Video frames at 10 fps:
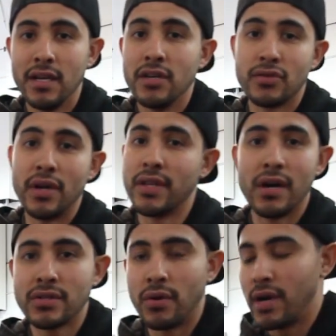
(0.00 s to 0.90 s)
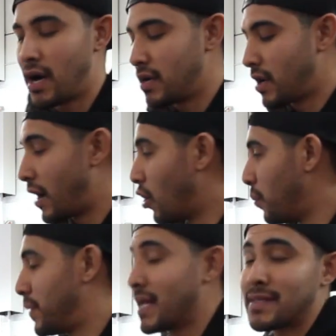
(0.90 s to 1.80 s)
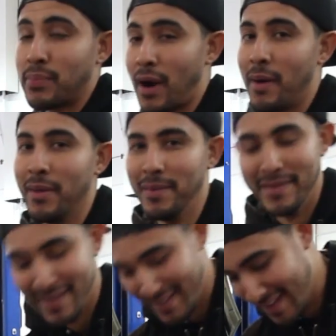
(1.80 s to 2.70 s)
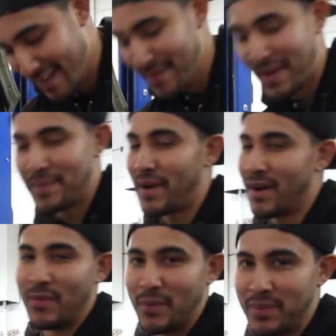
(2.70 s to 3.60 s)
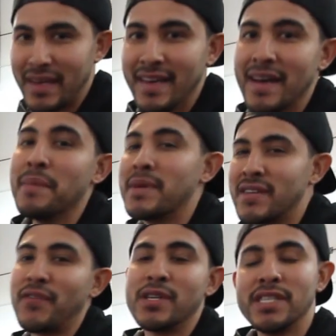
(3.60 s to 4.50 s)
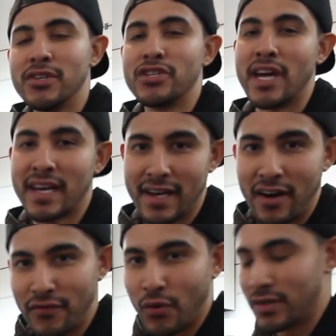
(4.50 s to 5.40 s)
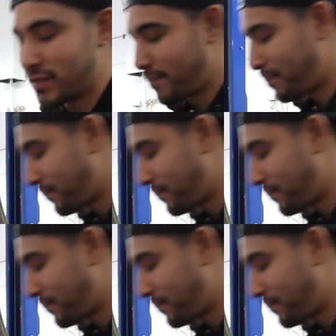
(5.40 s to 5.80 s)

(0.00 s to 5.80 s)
So I don't know what the hell's going on. I hope that's the problem, but it probably won't be. But it's the first thing you check on Fords.